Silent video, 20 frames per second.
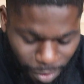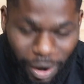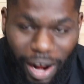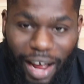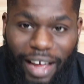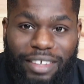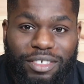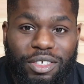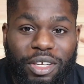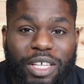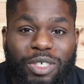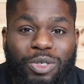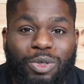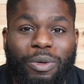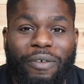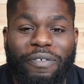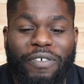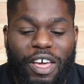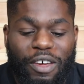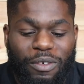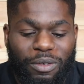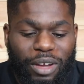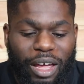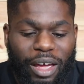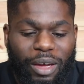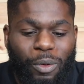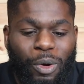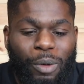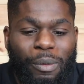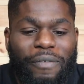Right, so this was my favorite,
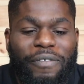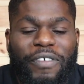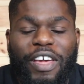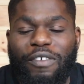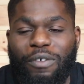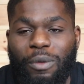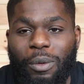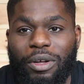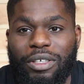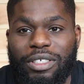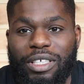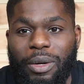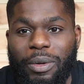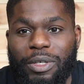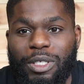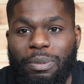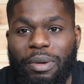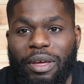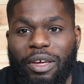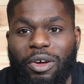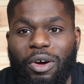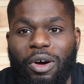like one of my favorite ones anyway to pick